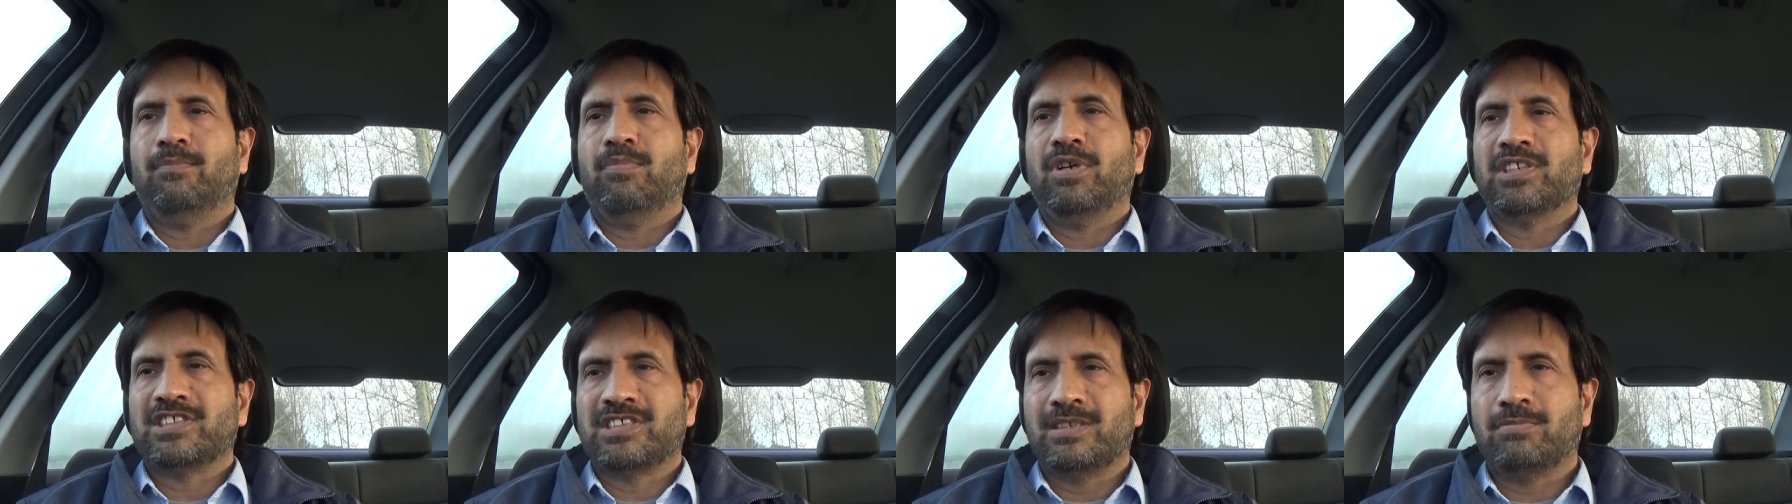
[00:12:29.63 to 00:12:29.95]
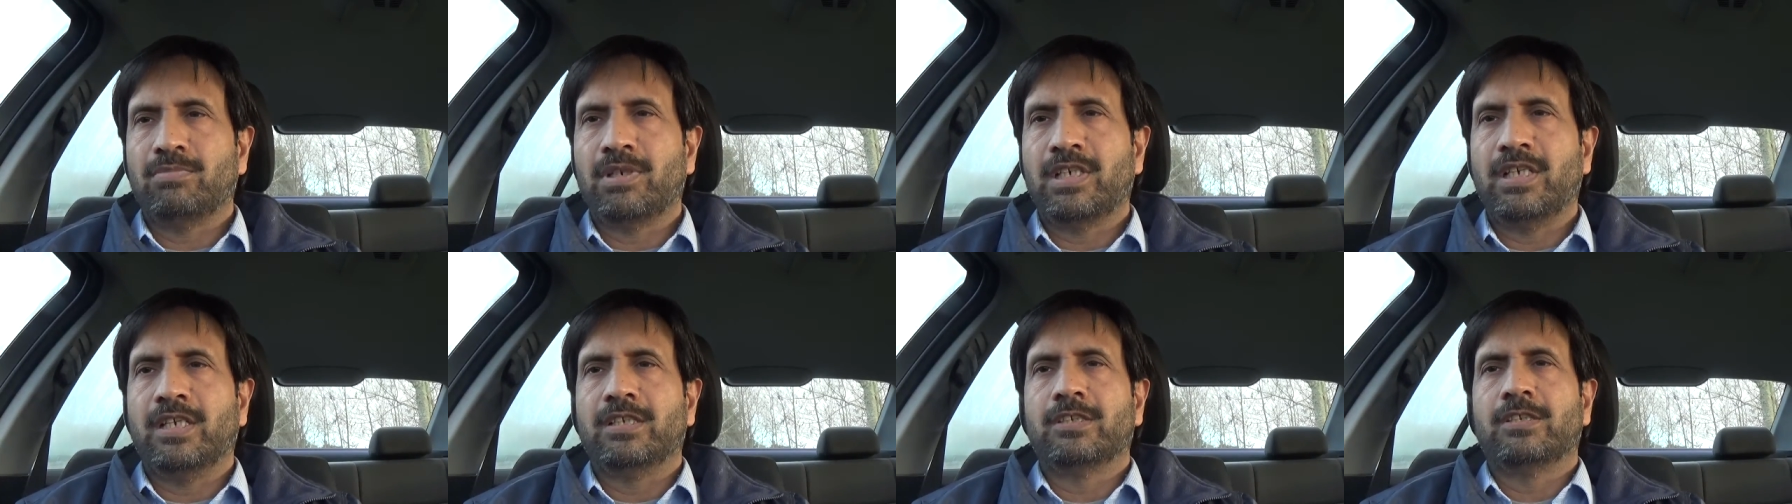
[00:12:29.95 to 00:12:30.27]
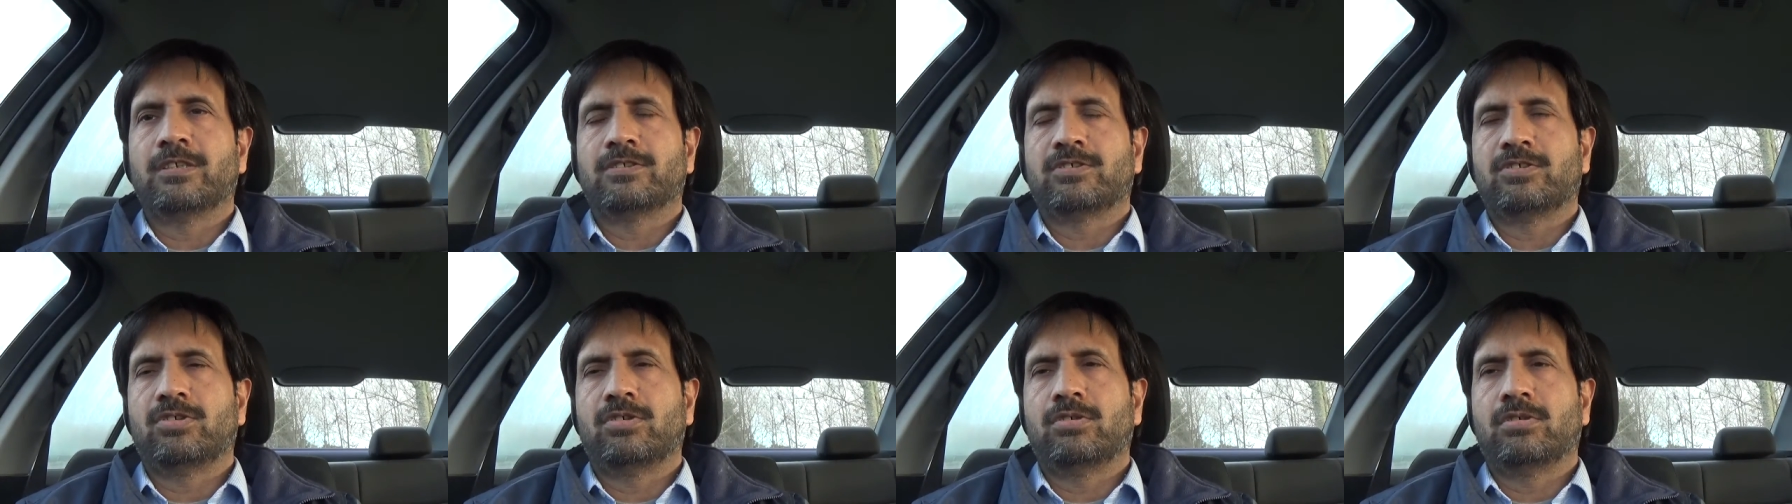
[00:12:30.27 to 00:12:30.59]
possibly
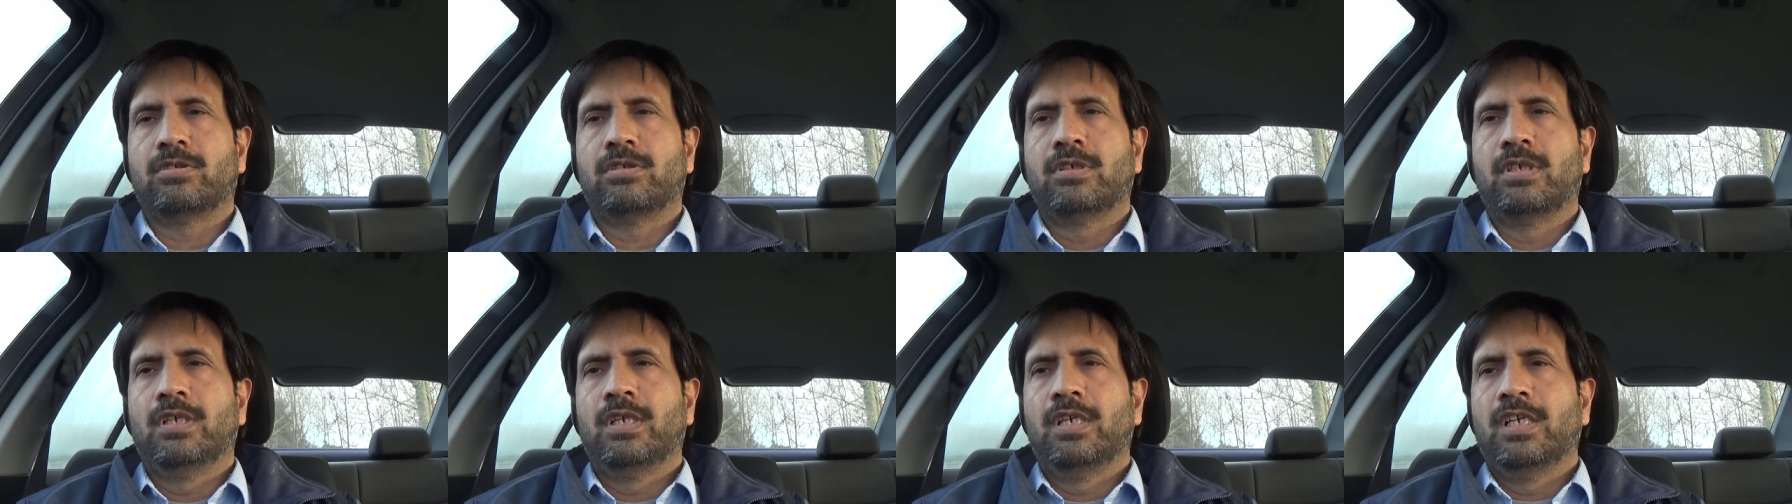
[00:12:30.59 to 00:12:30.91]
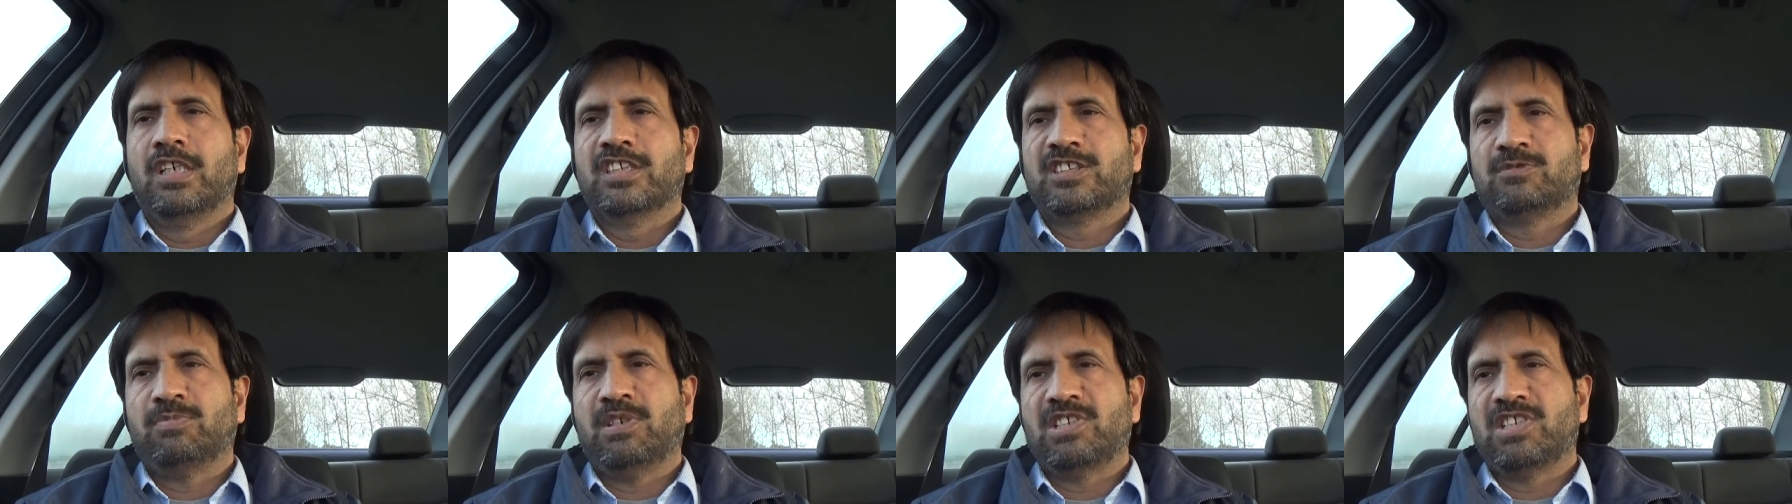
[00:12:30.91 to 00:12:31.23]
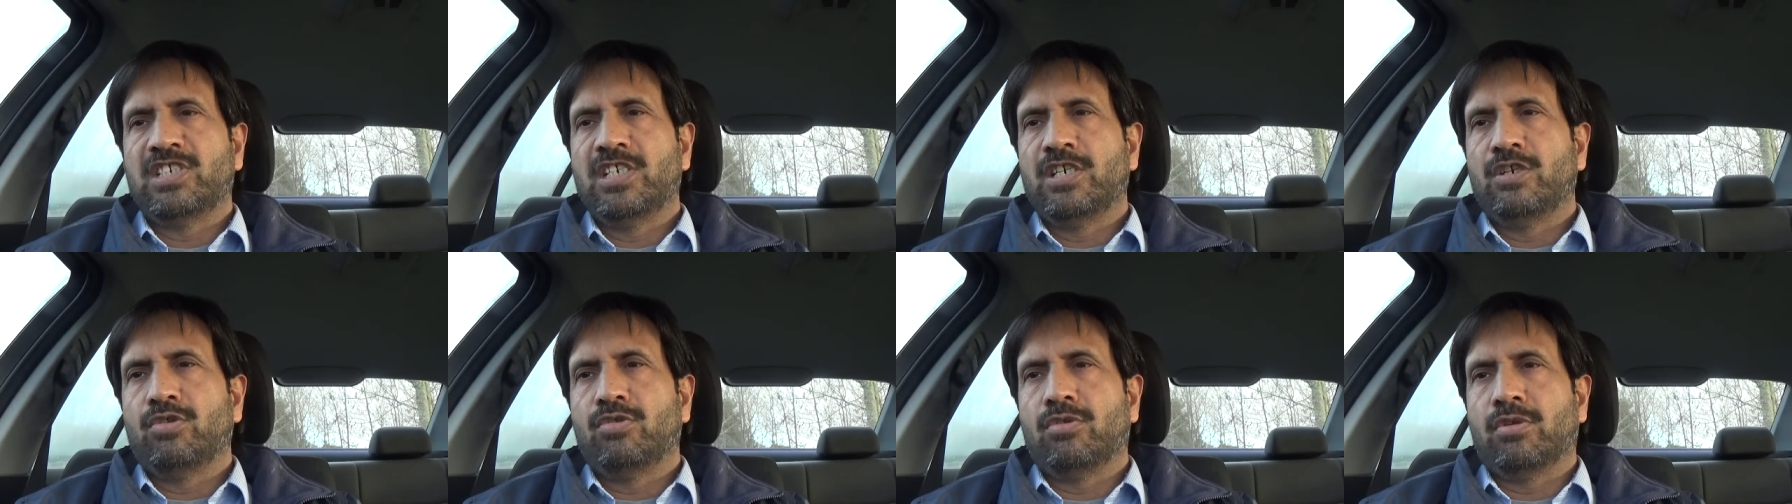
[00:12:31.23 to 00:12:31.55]
others you know
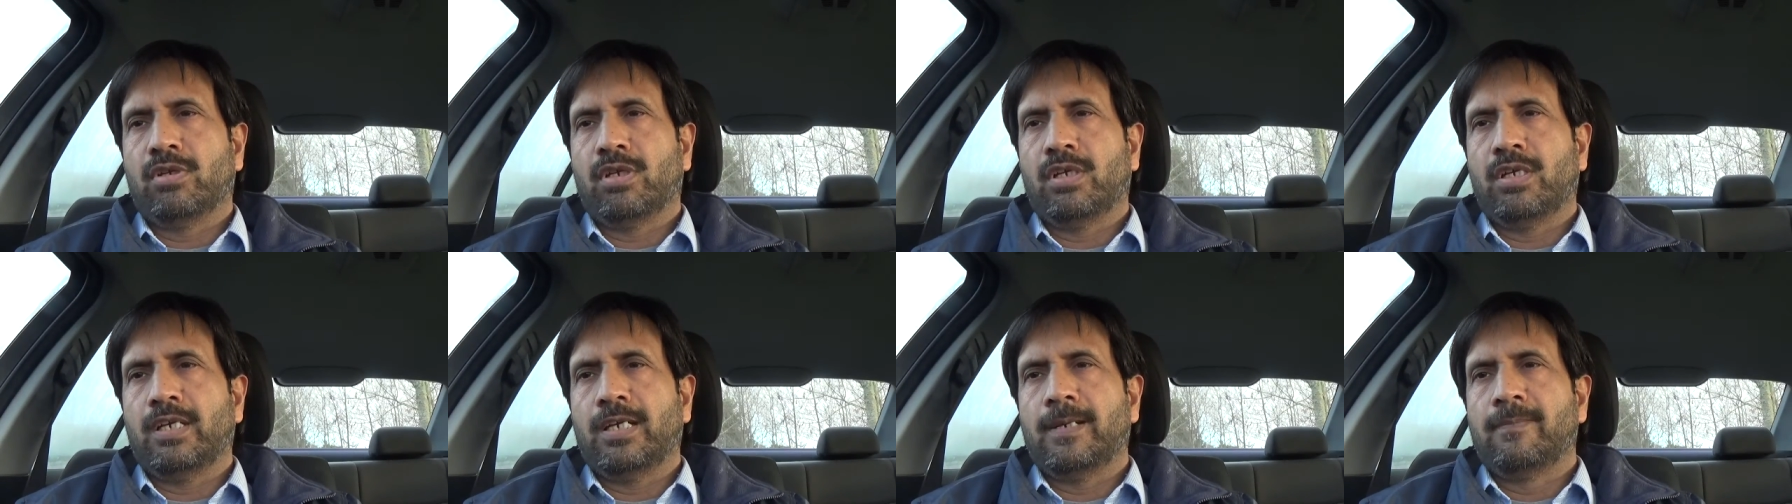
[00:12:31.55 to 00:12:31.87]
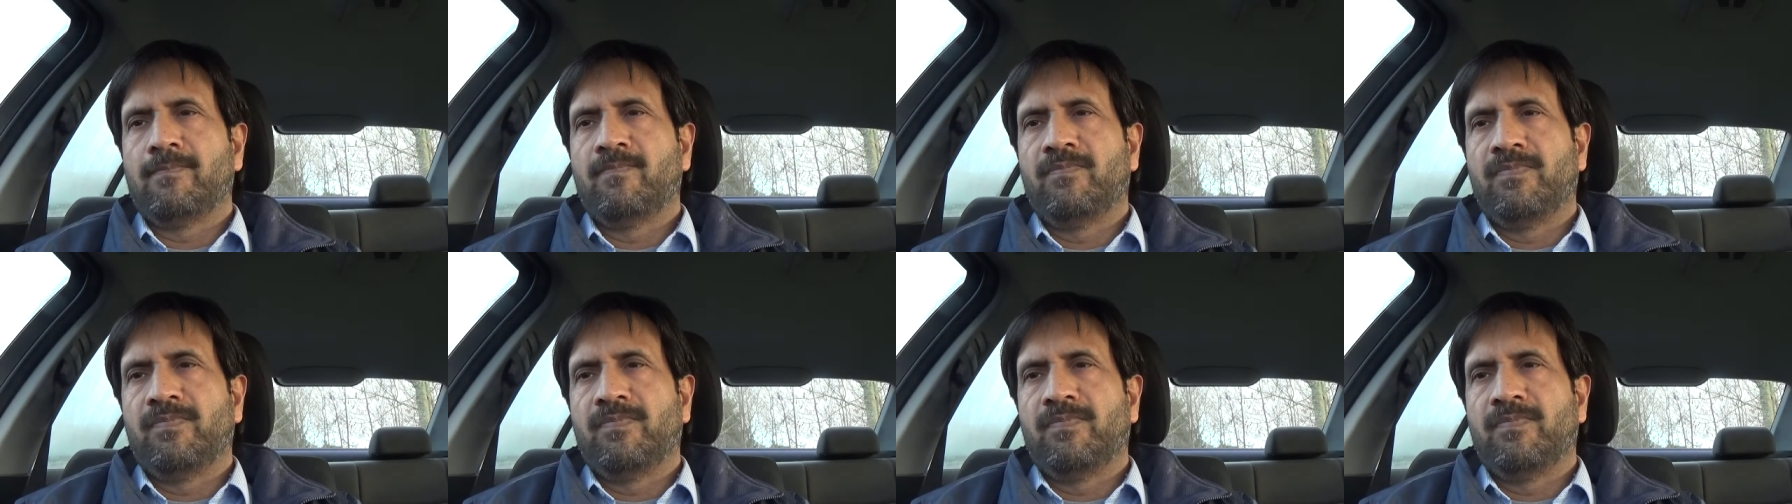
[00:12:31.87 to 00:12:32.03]
especially during uh,